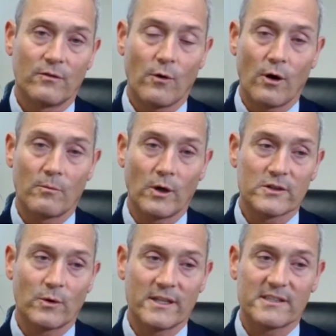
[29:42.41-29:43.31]
Form
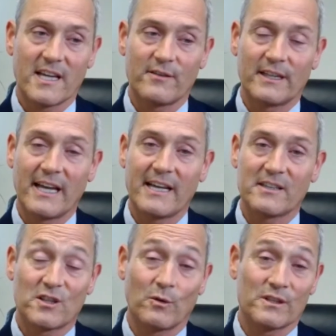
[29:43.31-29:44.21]
127A.
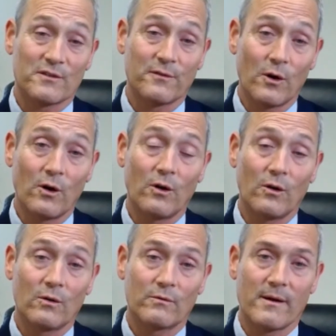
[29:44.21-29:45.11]
So it's
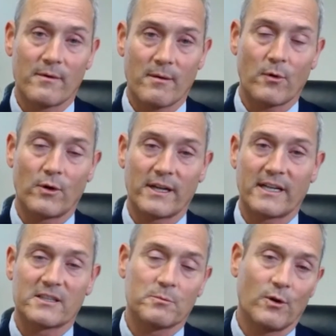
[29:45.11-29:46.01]
full rent reporting.
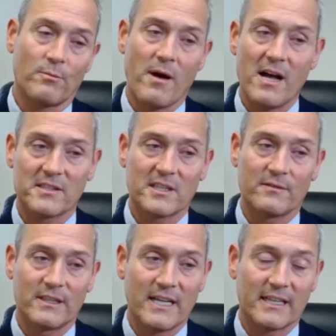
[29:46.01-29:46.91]
It's both
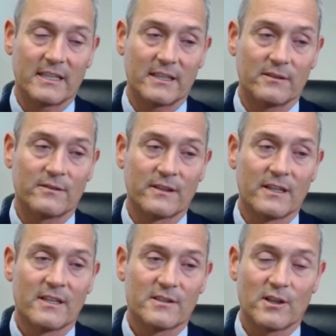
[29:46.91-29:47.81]
positive and negative.
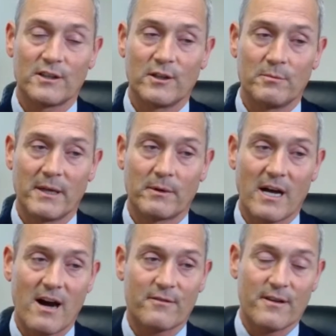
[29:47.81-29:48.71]
So you'd be able to
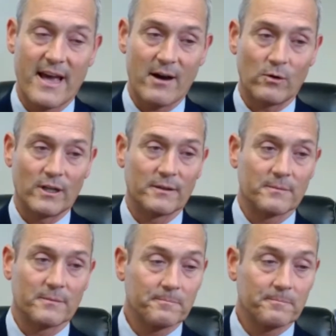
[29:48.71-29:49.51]
offer that one.